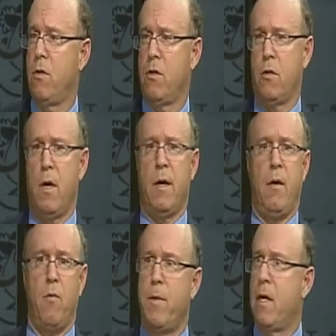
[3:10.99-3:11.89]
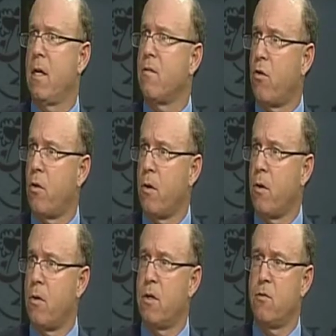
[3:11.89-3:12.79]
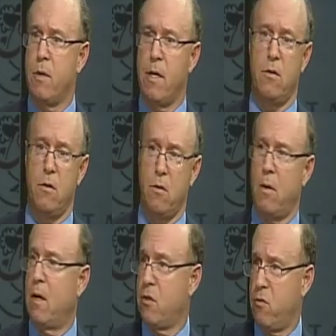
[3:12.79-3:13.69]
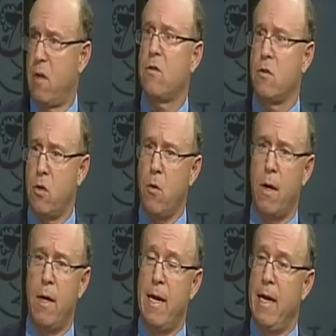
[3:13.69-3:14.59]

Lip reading: which is not a reproductive hormone, it's related to stress and so on,